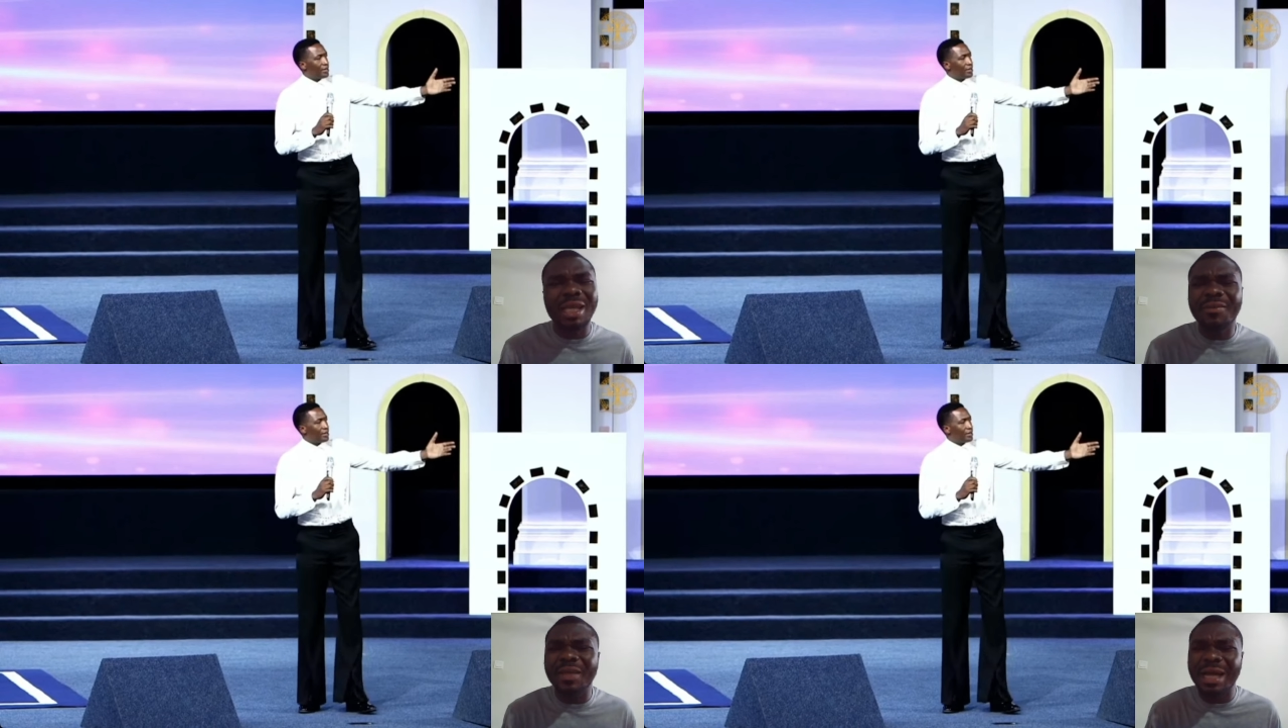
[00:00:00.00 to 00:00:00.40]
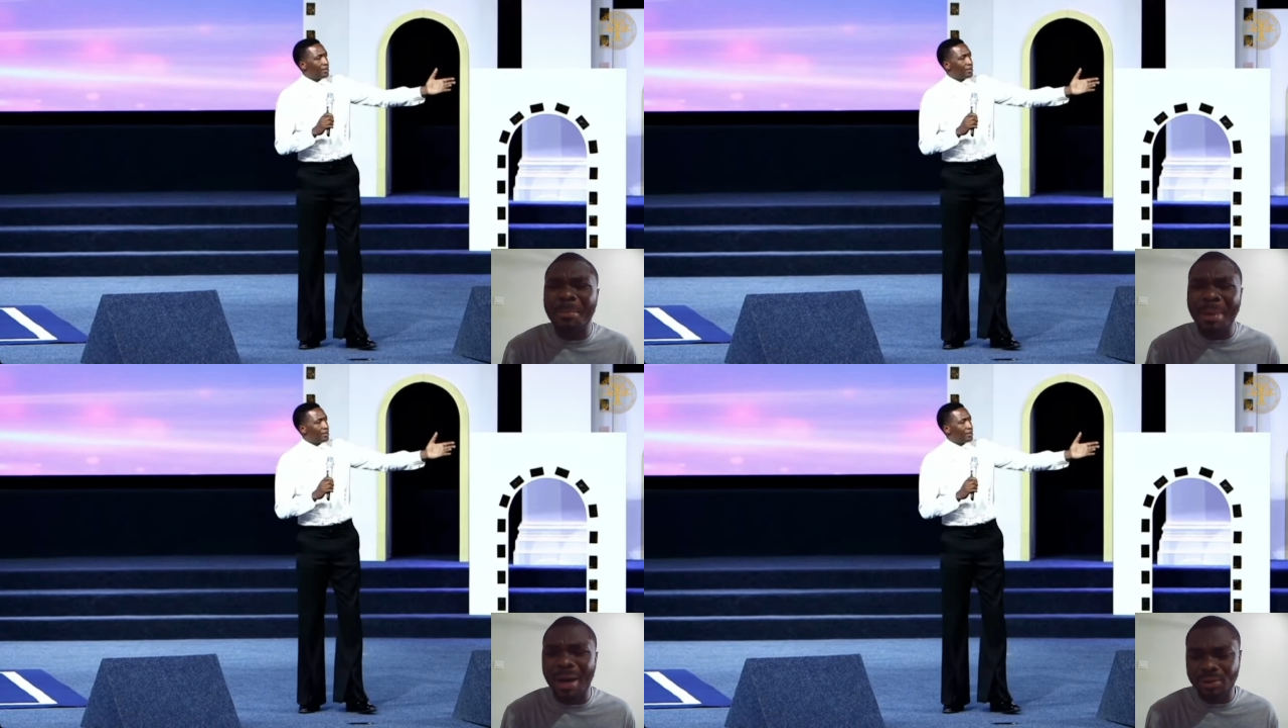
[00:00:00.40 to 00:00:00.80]
even
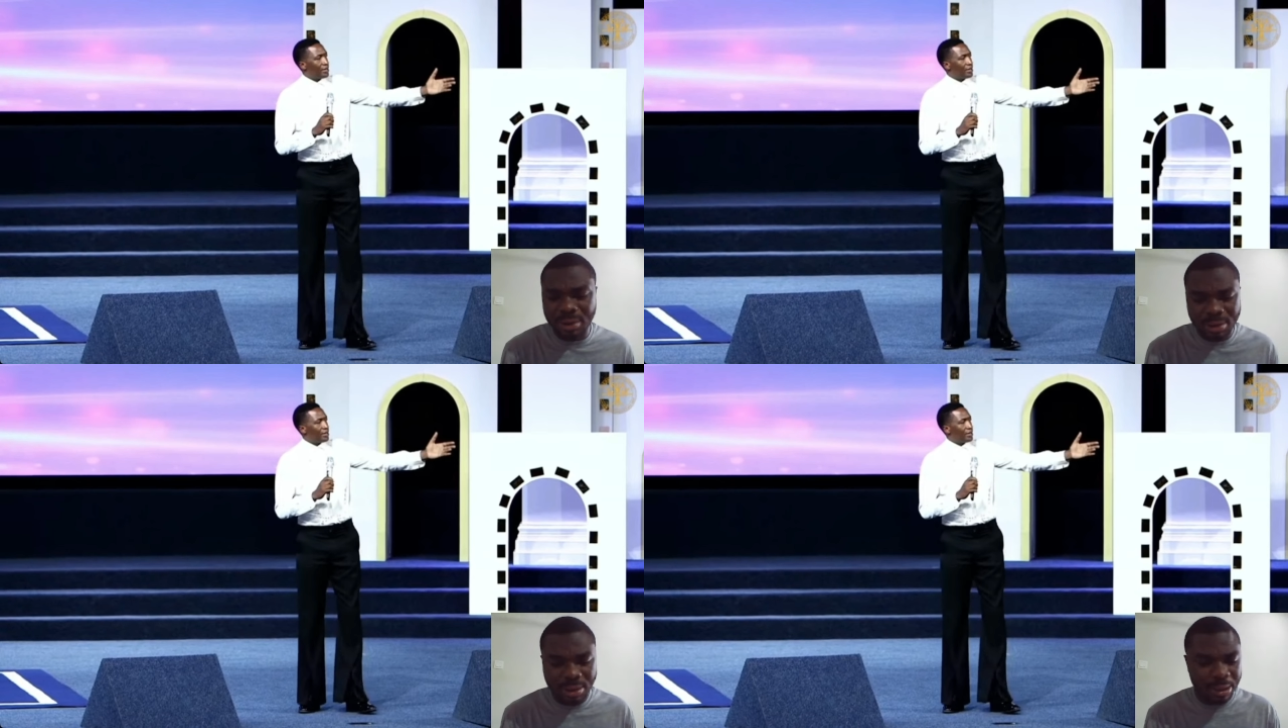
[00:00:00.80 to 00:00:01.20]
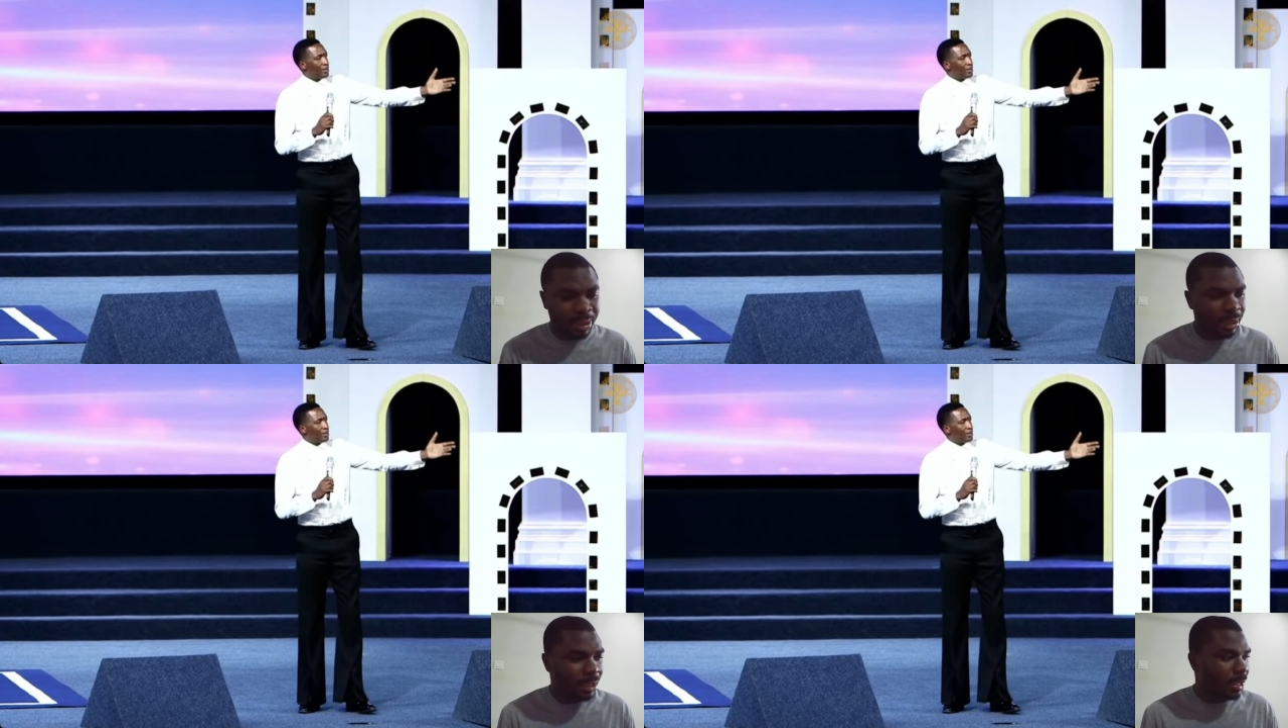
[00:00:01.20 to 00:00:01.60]
about
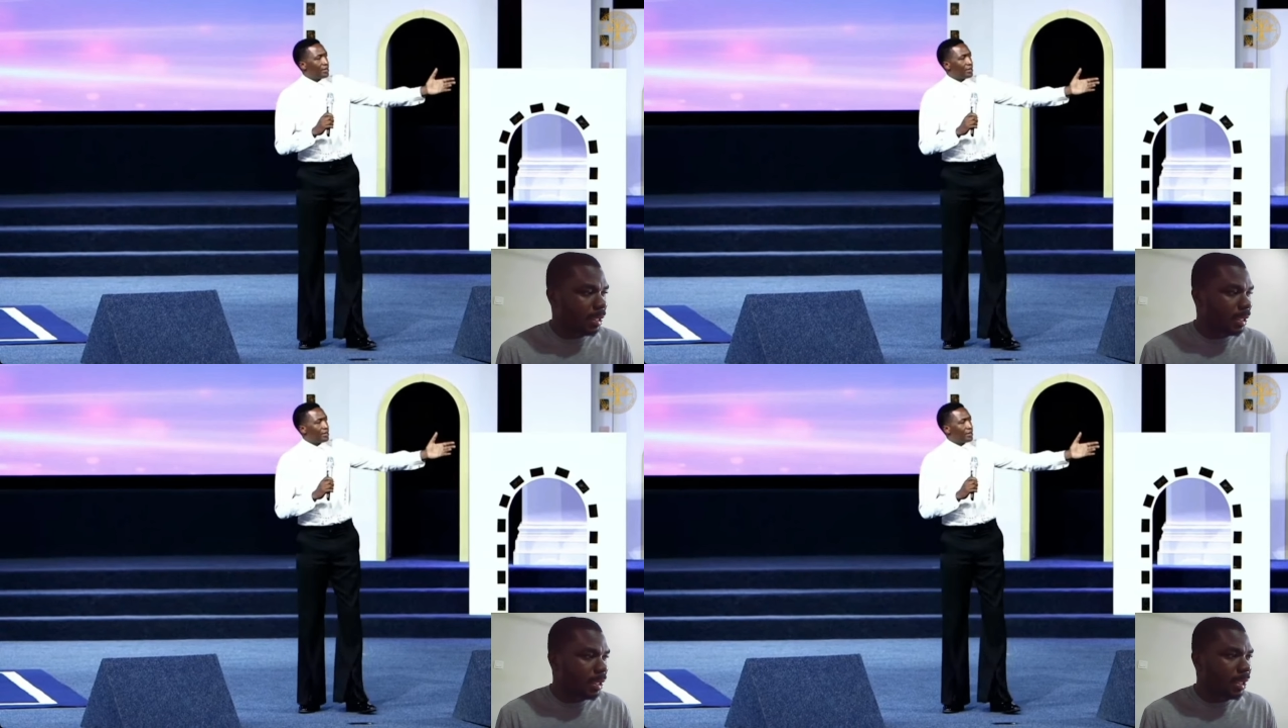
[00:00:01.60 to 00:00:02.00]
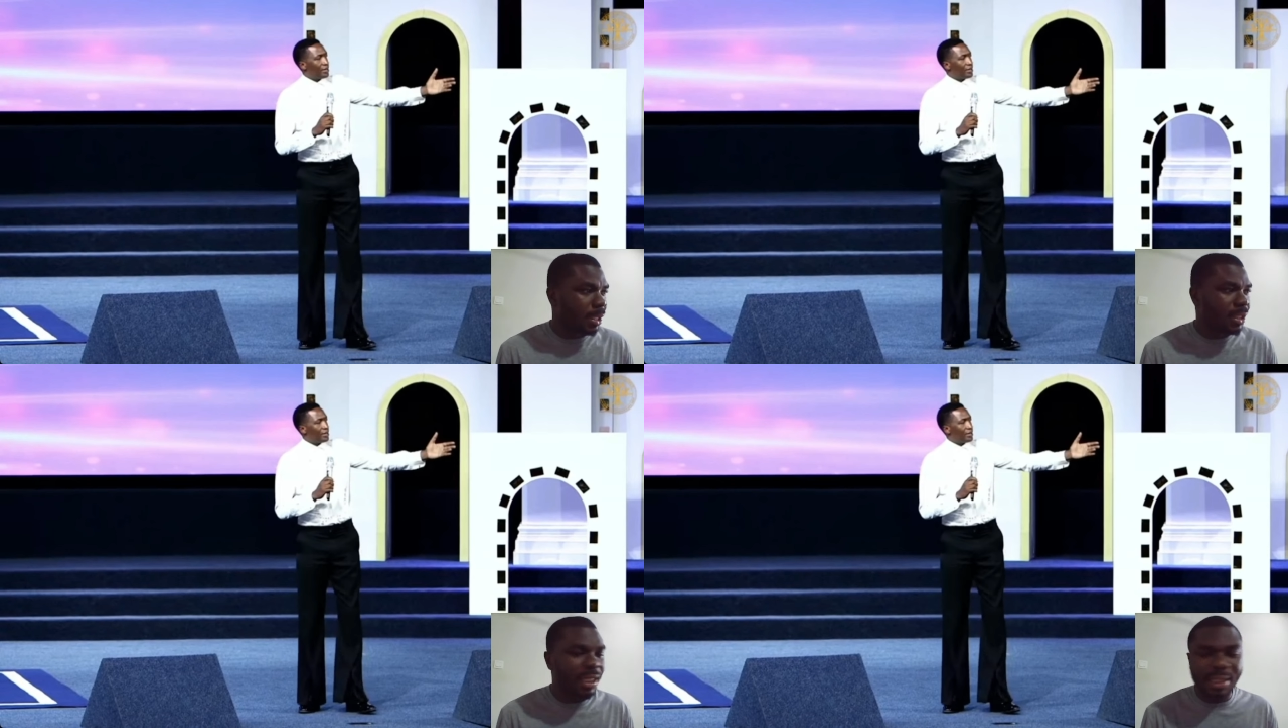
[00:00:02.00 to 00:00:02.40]

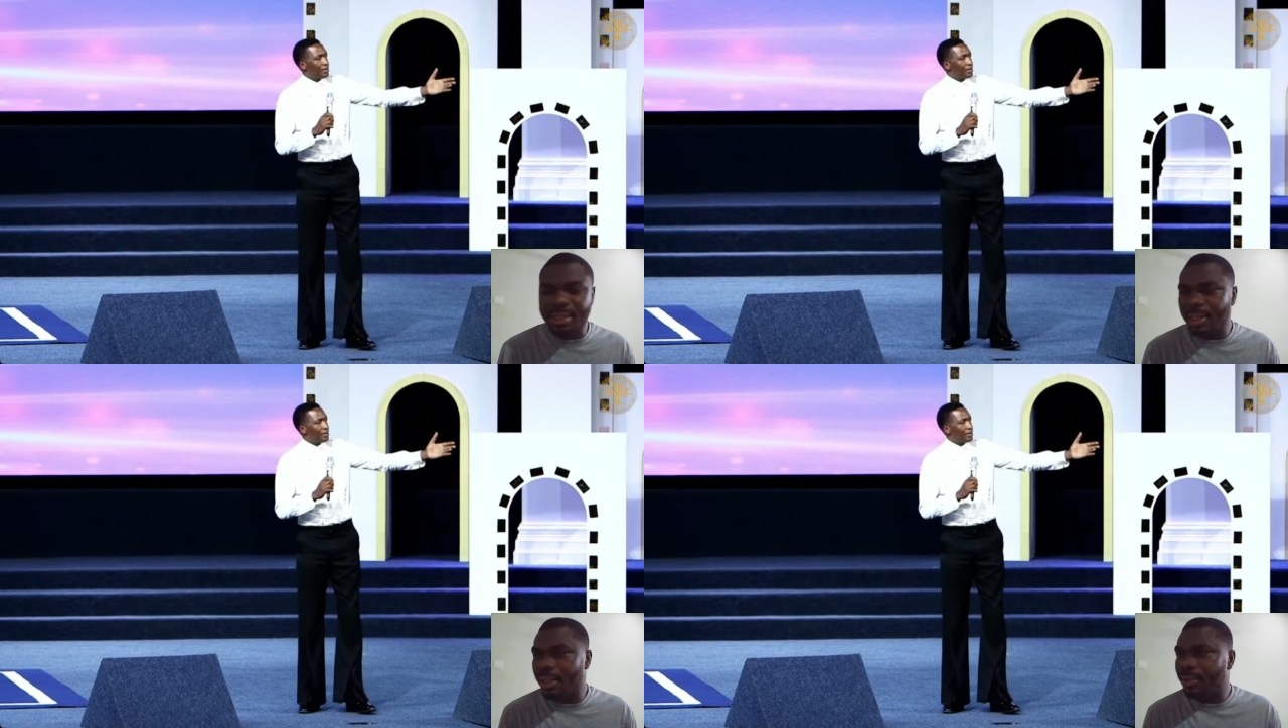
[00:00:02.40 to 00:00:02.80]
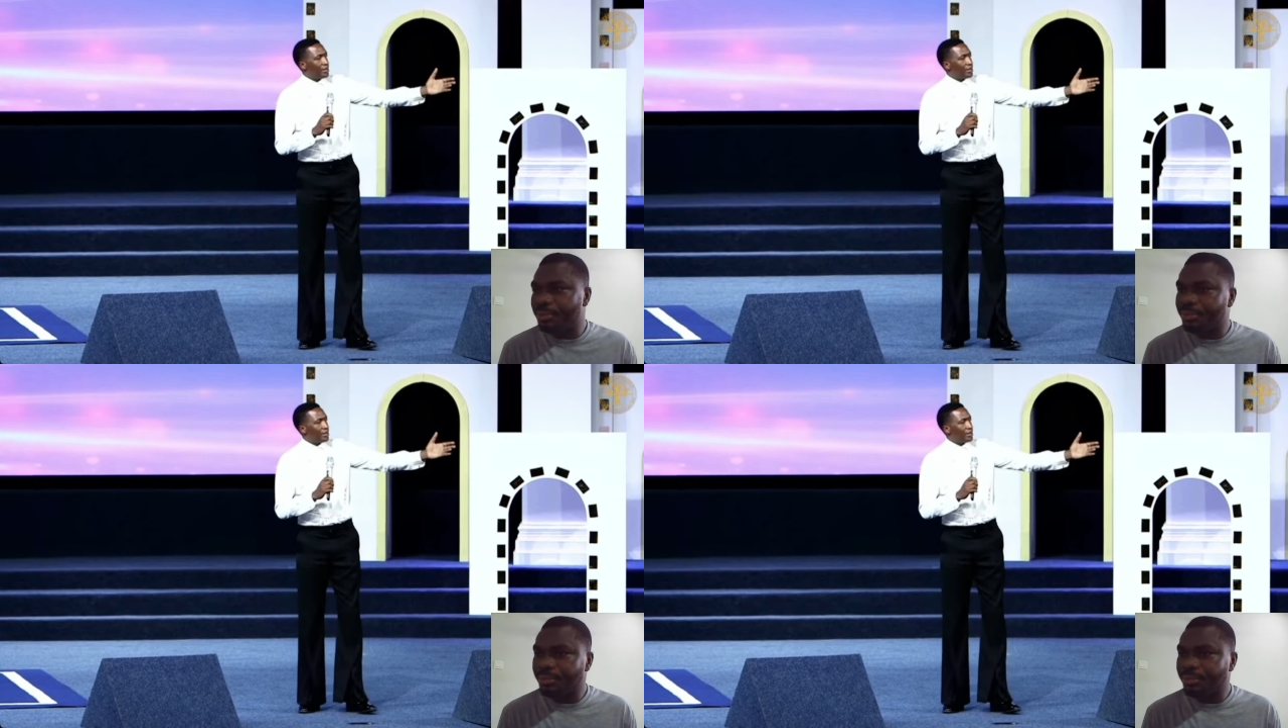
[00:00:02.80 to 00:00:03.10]
the